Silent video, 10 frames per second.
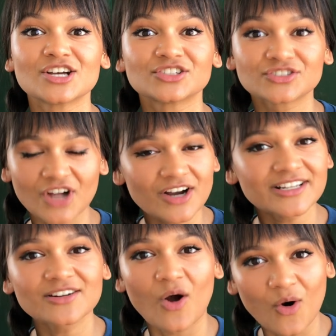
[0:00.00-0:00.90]
started
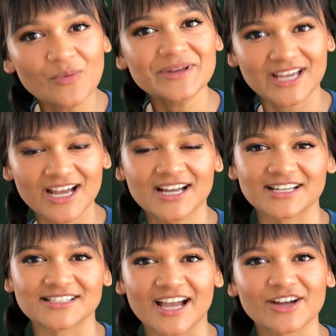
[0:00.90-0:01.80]
all
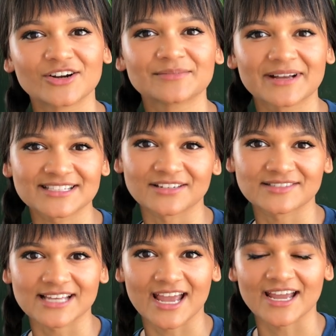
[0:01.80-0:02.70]
because I heard myself
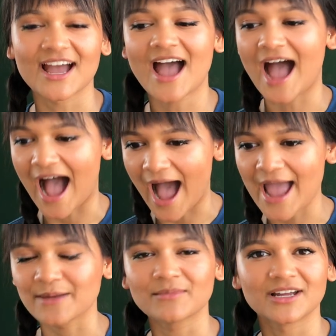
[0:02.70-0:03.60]
say,
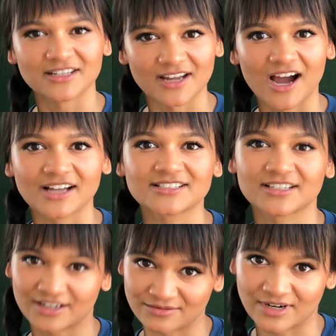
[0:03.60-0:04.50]
I'm not
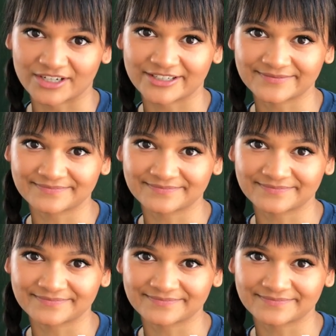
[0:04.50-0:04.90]
a runner.